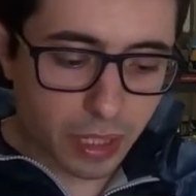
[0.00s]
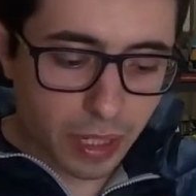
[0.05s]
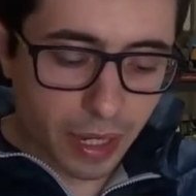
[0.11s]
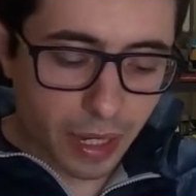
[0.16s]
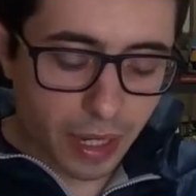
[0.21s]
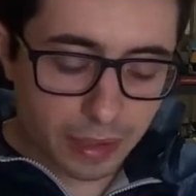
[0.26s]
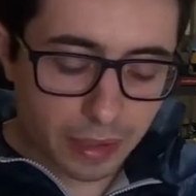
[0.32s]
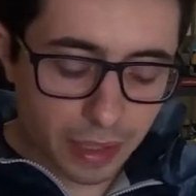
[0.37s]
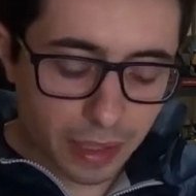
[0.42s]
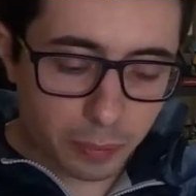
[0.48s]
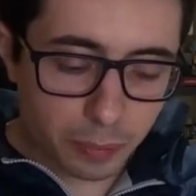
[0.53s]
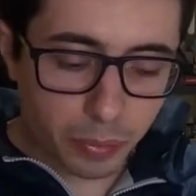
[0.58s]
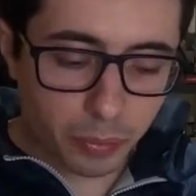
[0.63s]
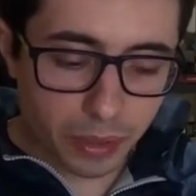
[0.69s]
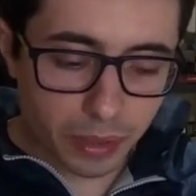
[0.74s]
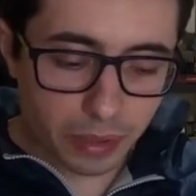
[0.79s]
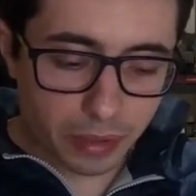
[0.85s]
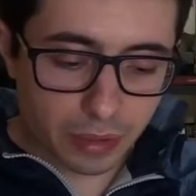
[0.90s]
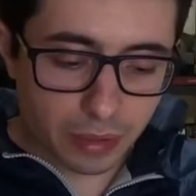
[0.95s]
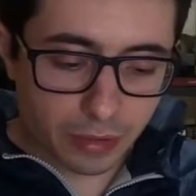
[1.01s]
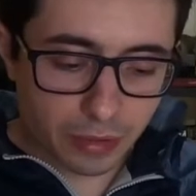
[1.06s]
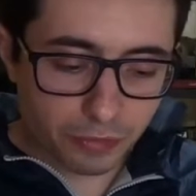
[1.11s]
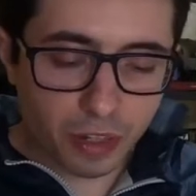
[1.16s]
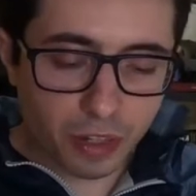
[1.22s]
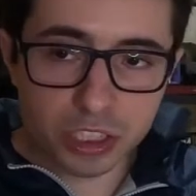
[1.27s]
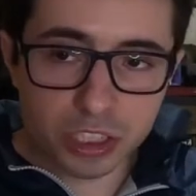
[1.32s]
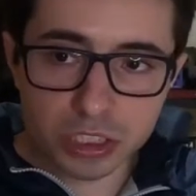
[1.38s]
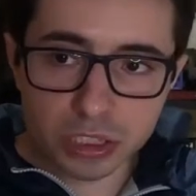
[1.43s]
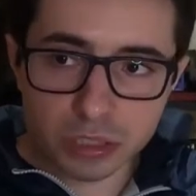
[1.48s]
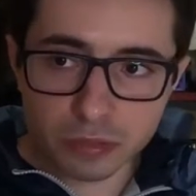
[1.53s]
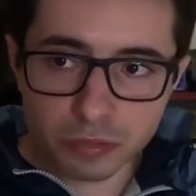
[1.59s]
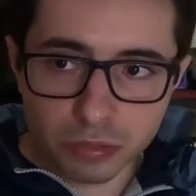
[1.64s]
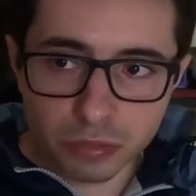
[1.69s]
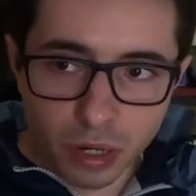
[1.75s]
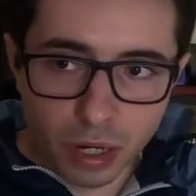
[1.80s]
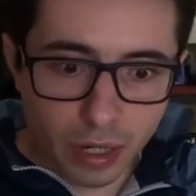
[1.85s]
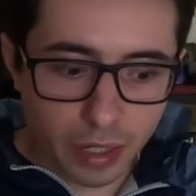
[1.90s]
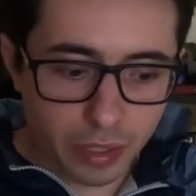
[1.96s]
At that point, the function
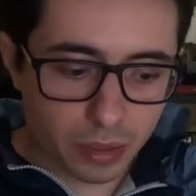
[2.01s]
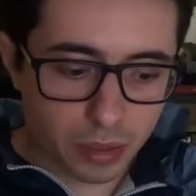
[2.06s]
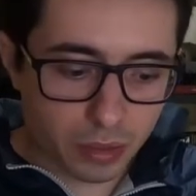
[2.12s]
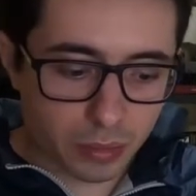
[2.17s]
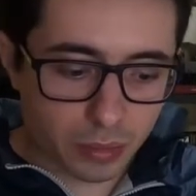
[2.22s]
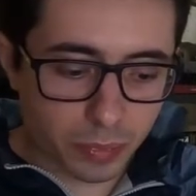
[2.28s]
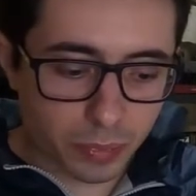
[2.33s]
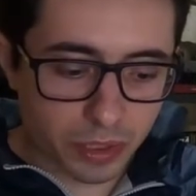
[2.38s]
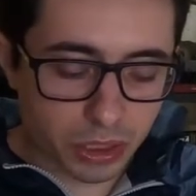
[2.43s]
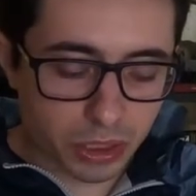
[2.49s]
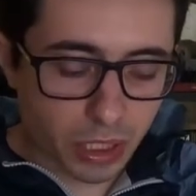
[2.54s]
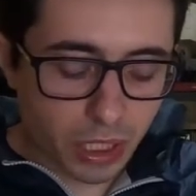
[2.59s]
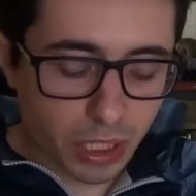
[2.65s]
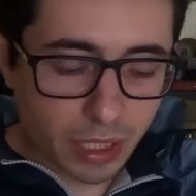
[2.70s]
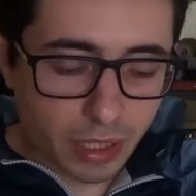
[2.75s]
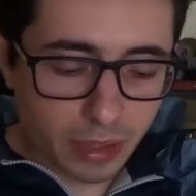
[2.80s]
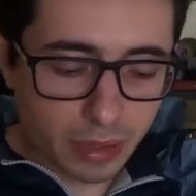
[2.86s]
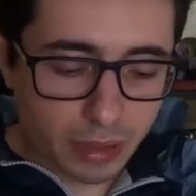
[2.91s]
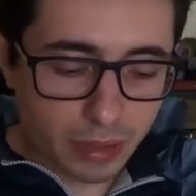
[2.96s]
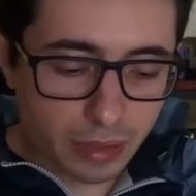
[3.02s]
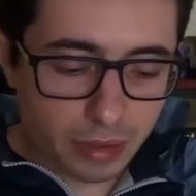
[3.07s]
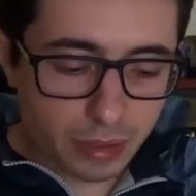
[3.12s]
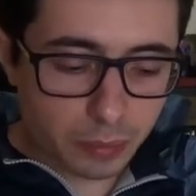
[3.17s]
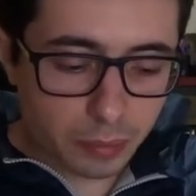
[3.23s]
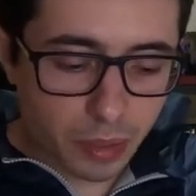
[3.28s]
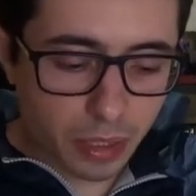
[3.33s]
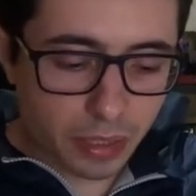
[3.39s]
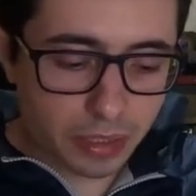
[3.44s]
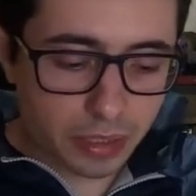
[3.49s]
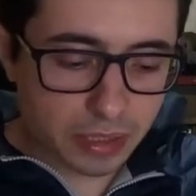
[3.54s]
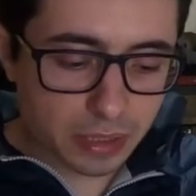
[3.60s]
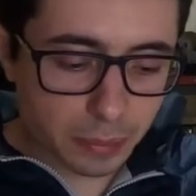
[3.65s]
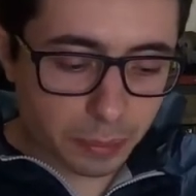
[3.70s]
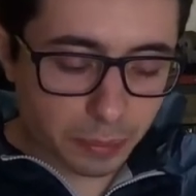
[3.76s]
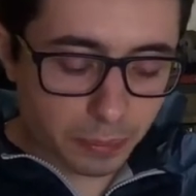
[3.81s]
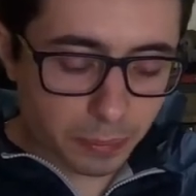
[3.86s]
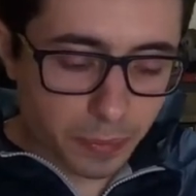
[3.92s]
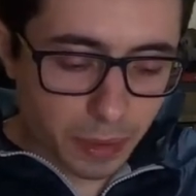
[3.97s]
phi, which determines
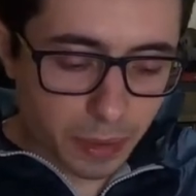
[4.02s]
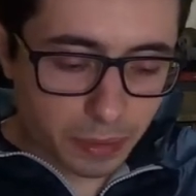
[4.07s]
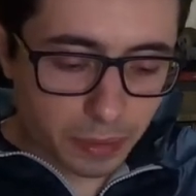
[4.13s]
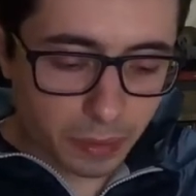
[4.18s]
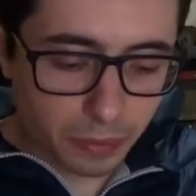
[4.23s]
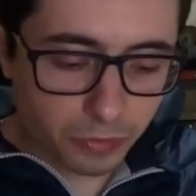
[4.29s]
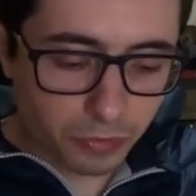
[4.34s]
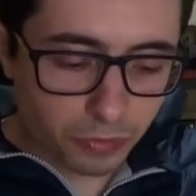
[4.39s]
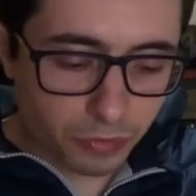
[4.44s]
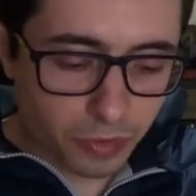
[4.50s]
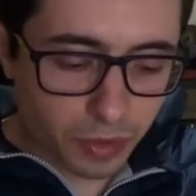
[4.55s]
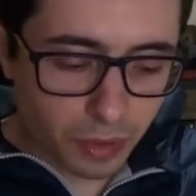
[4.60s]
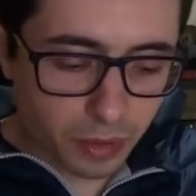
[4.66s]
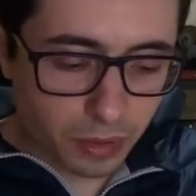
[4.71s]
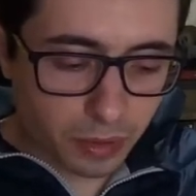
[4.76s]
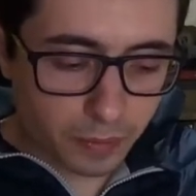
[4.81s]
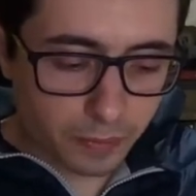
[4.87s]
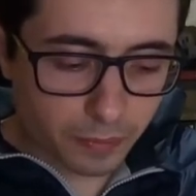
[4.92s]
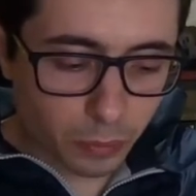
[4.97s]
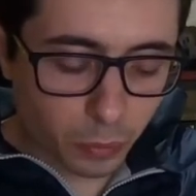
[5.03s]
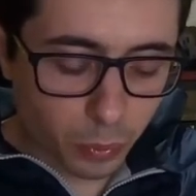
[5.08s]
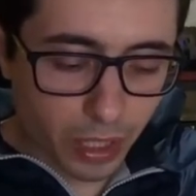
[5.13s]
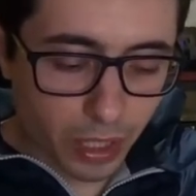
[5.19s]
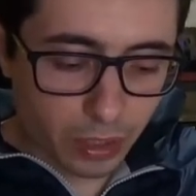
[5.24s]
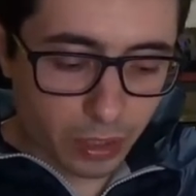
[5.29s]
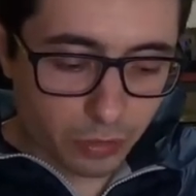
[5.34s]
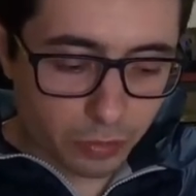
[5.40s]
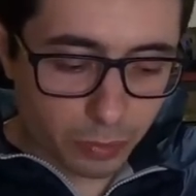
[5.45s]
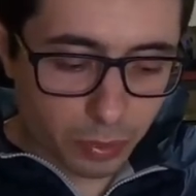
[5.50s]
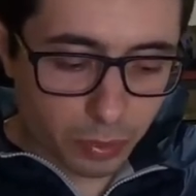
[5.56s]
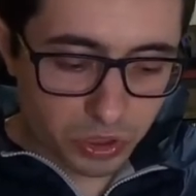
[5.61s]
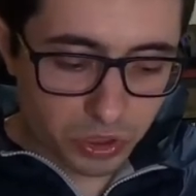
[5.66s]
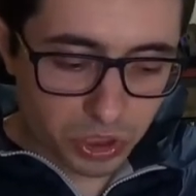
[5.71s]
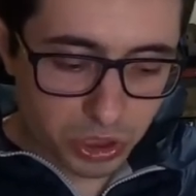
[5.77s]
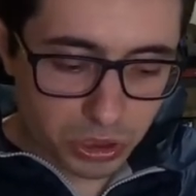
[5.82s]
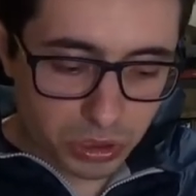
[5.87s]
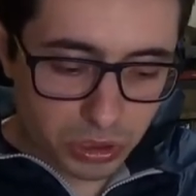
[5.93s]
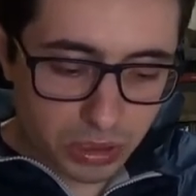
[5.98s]
the wave
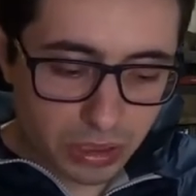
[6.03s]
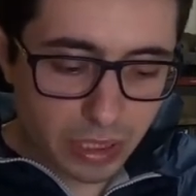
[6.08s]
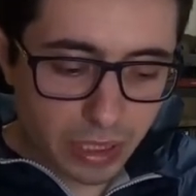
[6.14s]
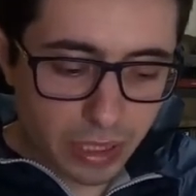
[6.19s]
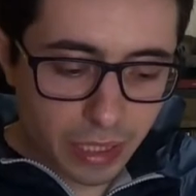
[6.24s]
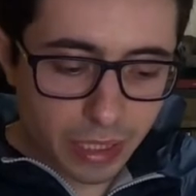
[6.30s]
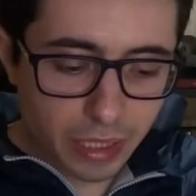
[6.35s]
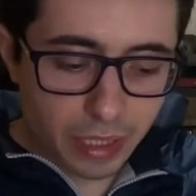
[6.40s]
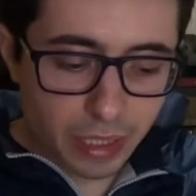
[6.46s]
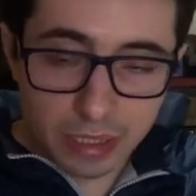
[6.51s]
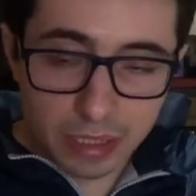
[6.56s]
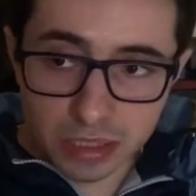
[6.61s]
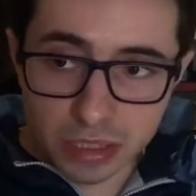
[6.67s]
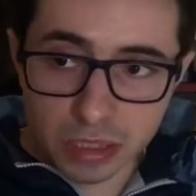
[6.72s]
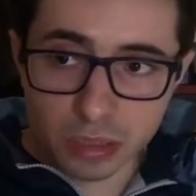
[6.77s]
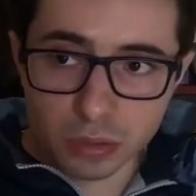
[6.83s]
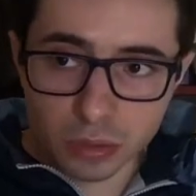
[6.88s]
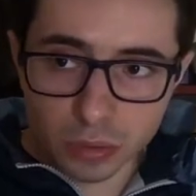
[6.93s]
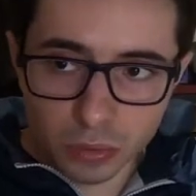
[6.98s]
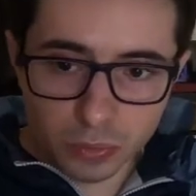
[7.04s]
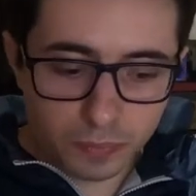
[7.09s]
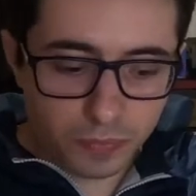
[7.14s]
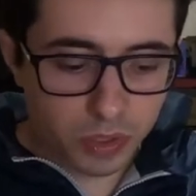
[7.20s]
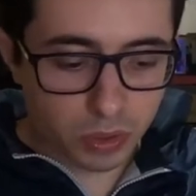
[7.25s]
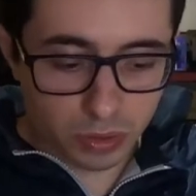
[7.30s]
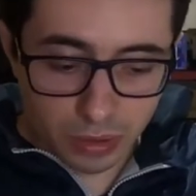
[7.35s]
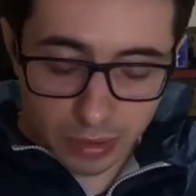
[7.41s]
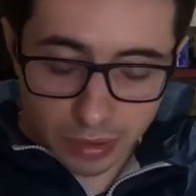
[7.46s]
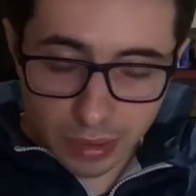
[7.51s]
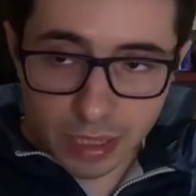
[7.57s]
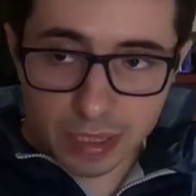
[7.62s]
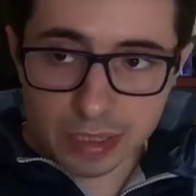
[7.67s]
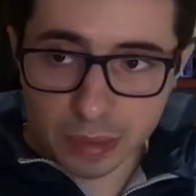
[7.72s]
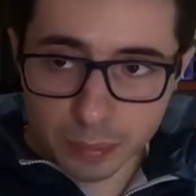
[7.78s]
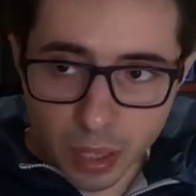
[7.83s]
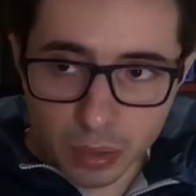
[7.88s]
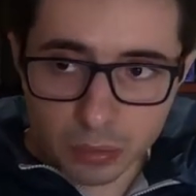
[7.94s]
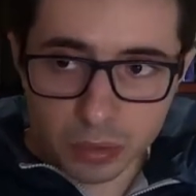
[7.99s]
positions, it's 0. So that's a
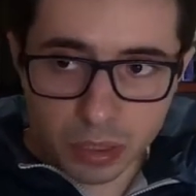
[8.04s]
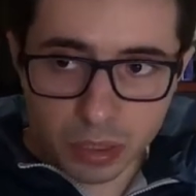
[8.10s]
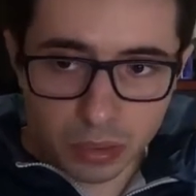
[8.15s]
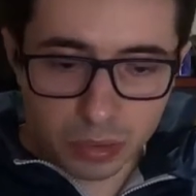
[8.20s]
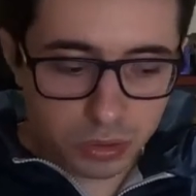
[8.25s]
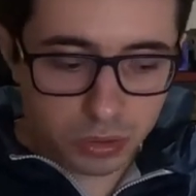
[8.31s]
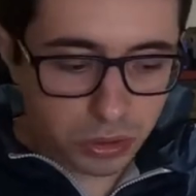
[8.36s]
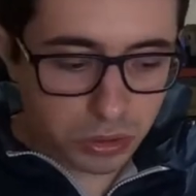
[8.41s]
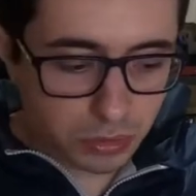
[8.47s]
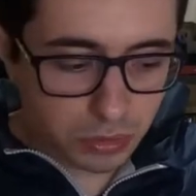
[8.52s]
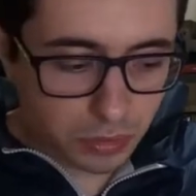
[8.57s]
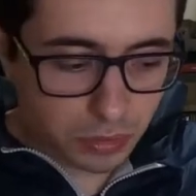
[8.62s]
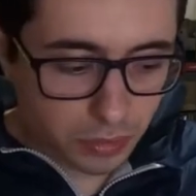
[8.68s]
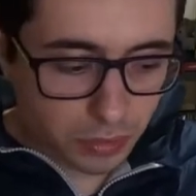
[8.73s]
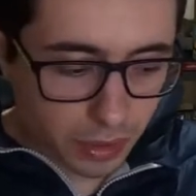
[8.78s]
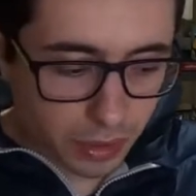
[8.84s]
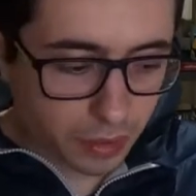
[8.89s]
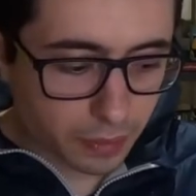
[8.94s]
boundary condition, right?